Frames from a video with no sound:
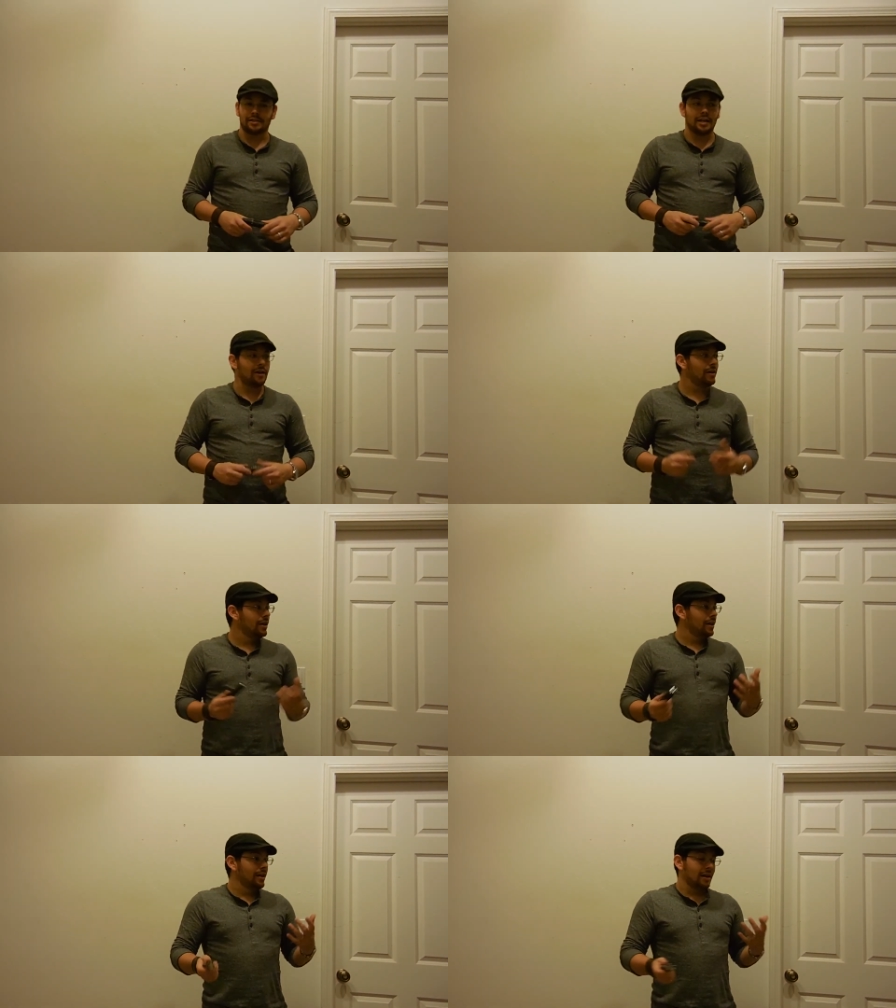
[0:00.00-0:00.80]
Now,
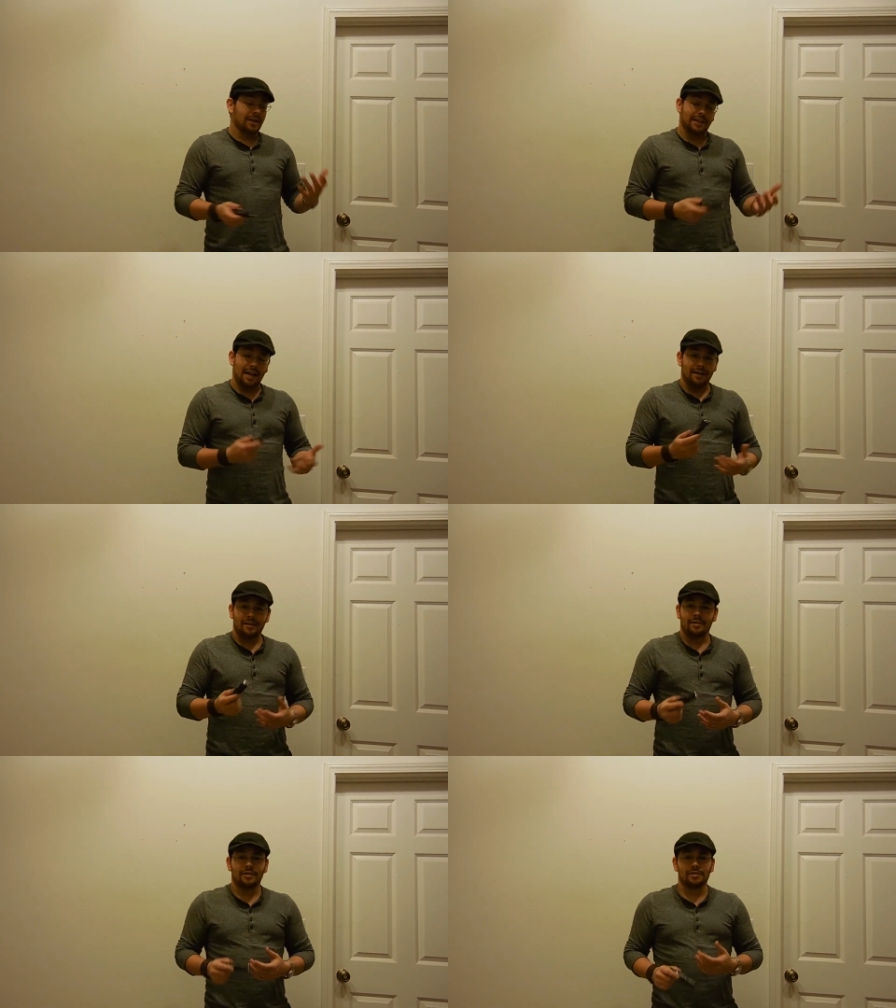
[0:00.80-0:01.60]
again,
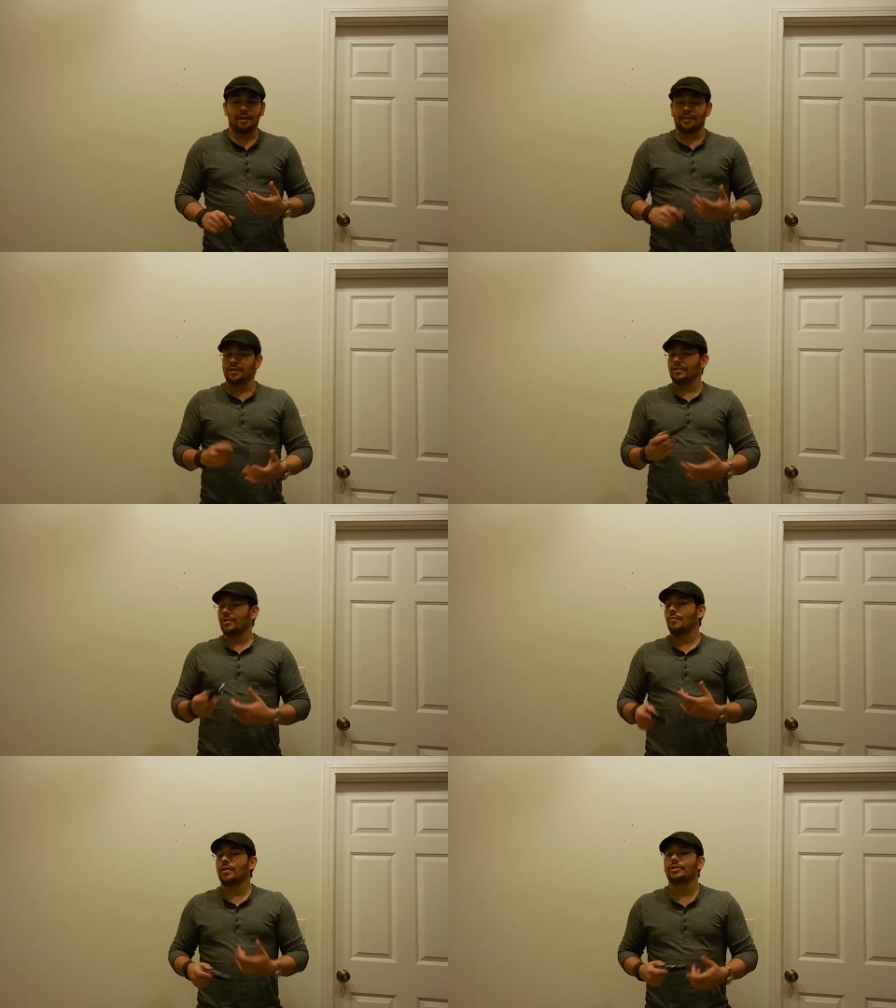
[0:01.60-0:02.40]
there's a lot of things you're
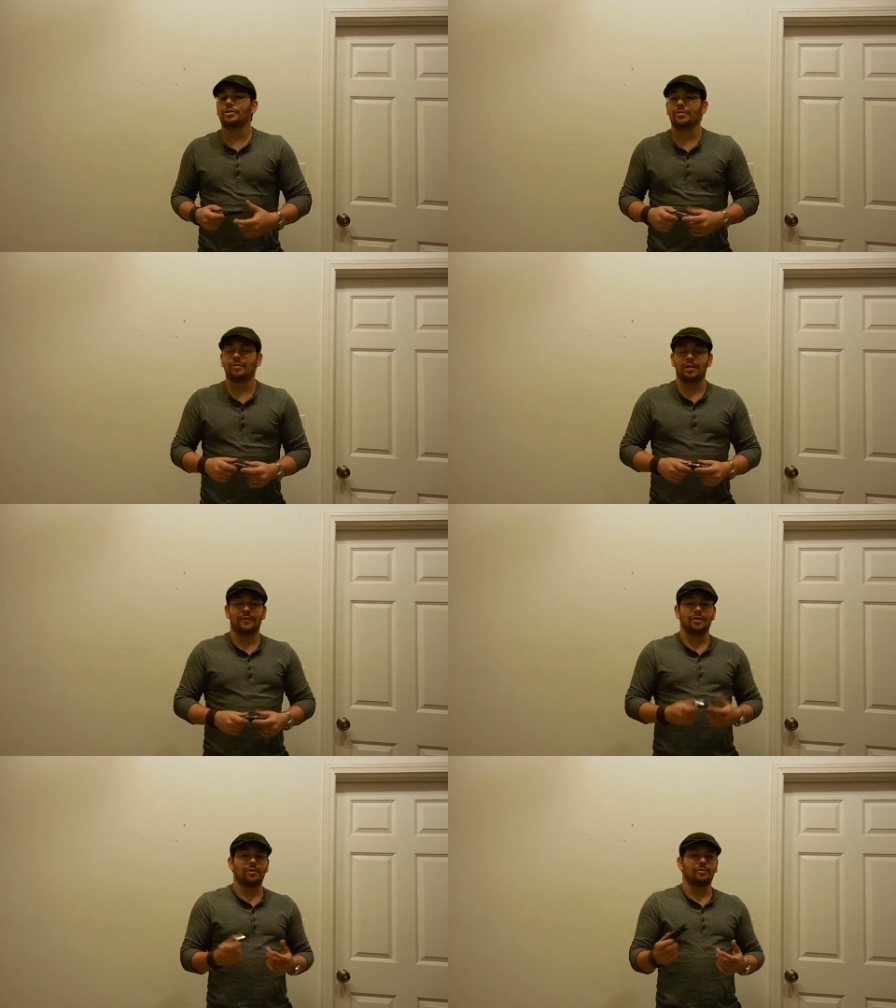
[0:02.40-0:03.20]
going to want to do if
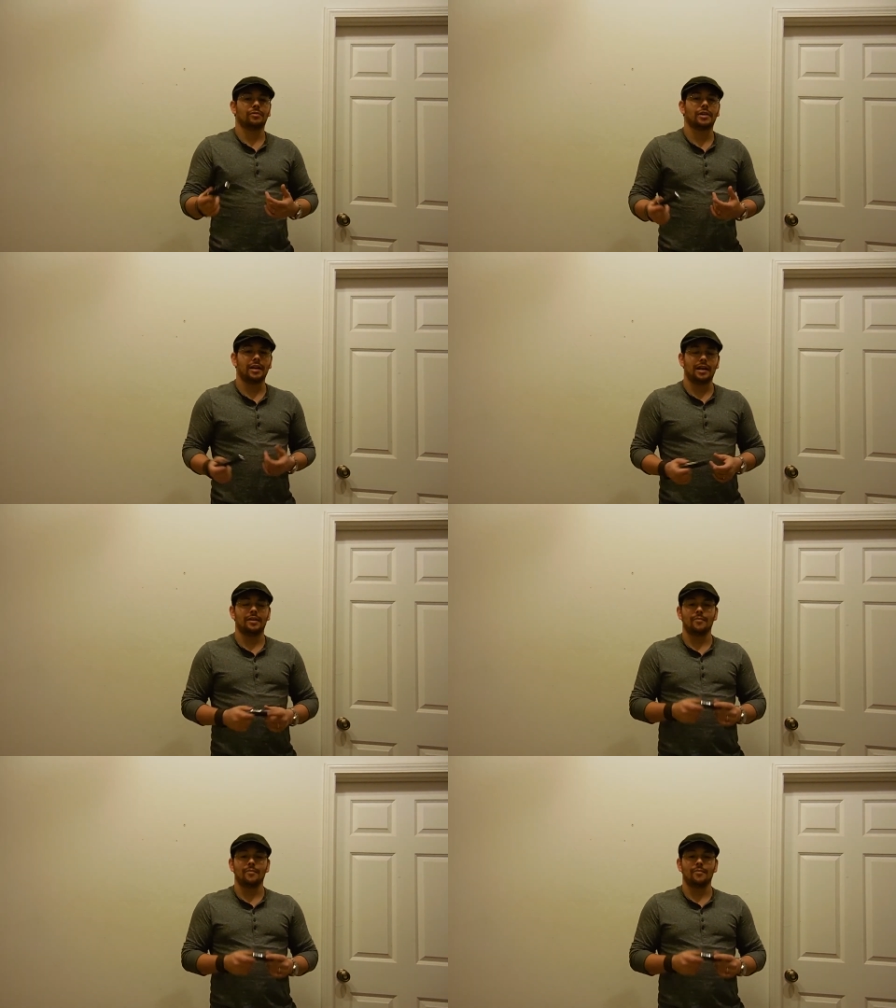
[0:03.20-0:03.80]
you're looking at a